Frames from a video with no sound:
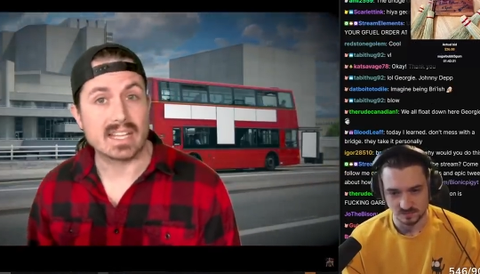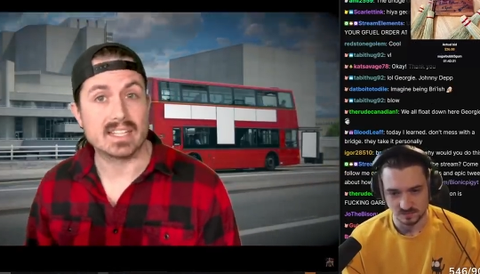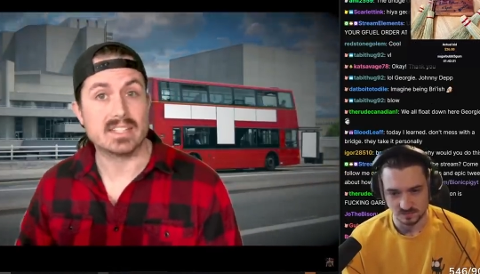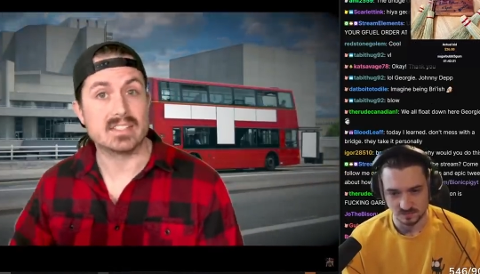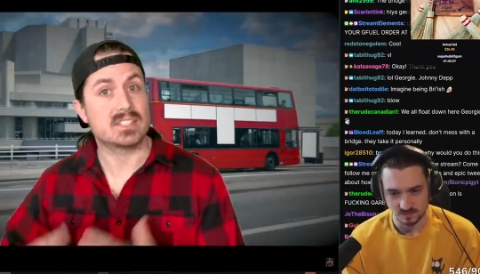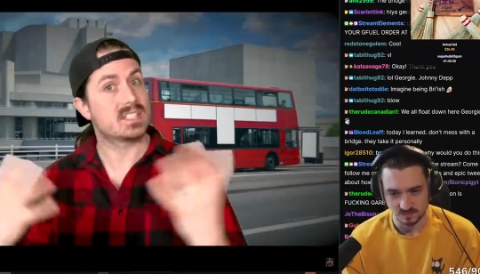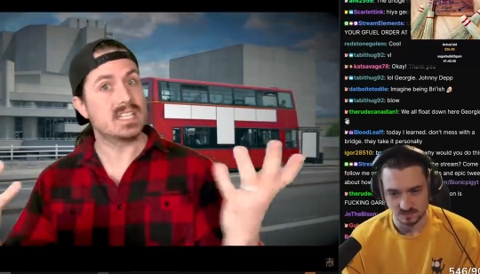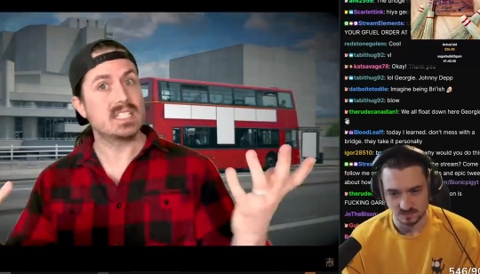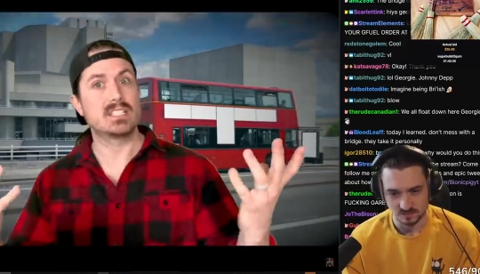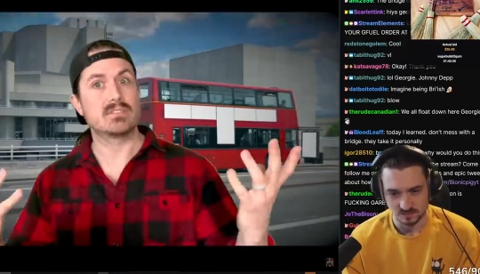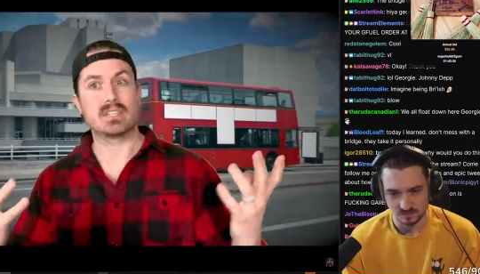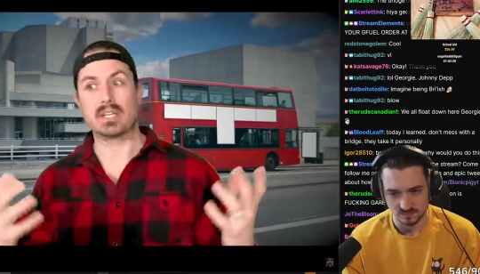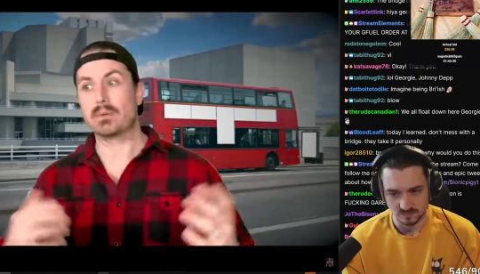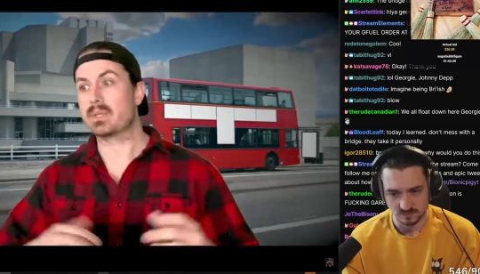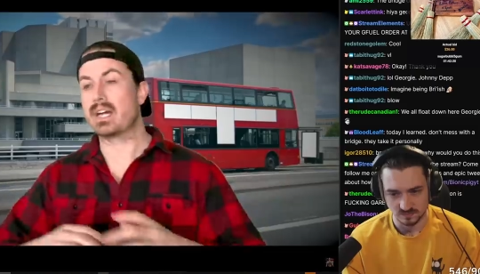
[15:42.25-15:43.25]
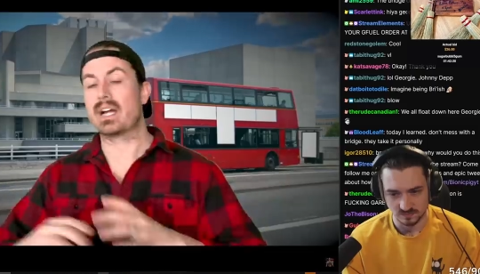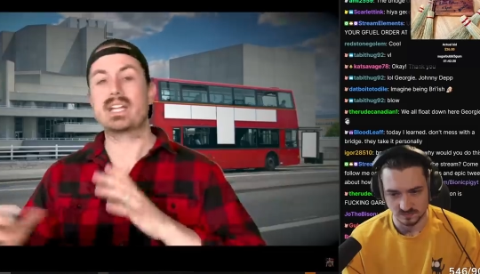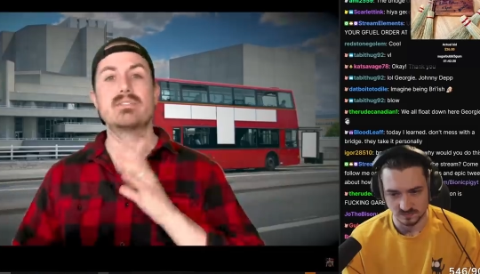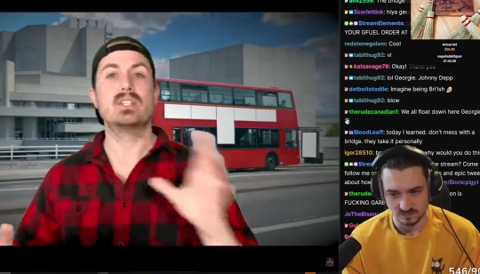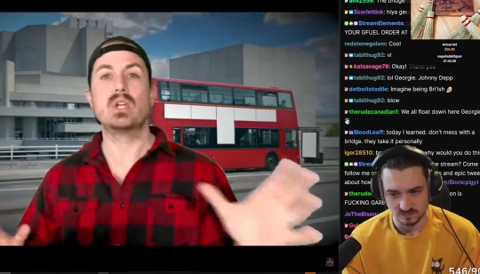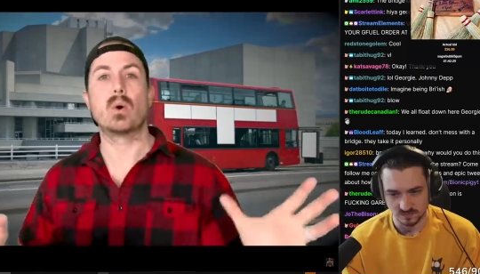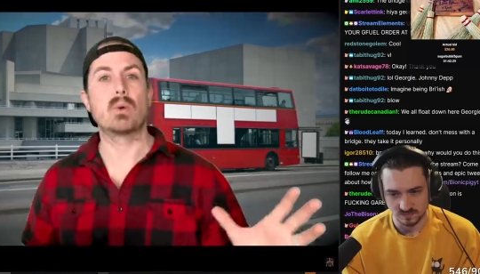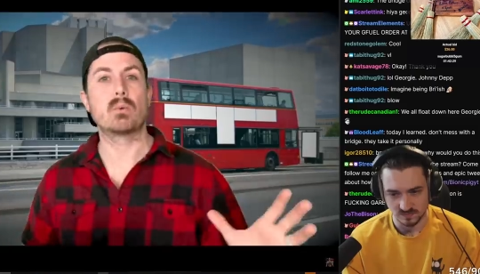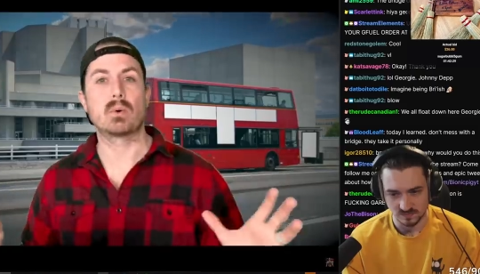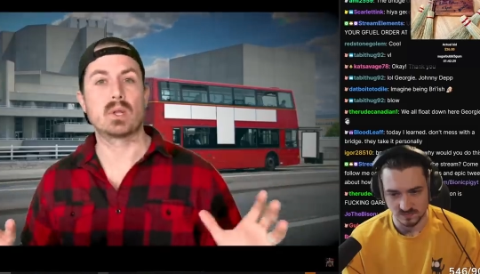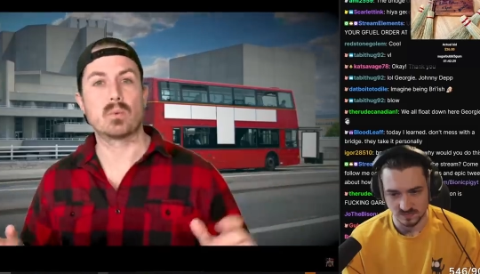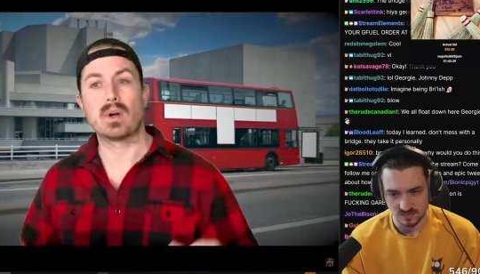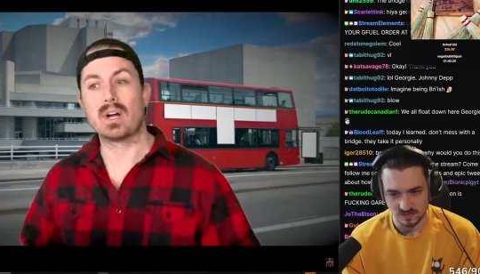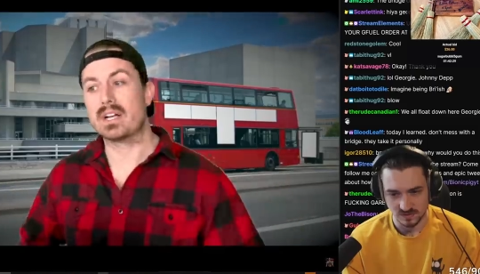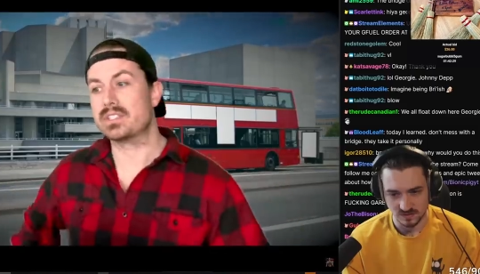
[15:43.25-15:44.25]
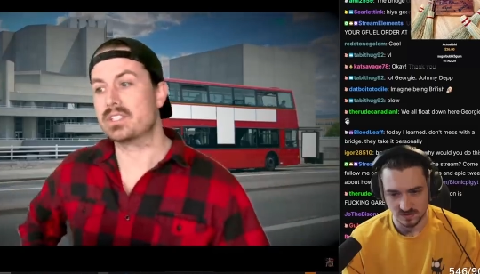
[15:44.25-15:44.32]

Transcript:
Speaker 1: and instinctively, without even knowing what it was,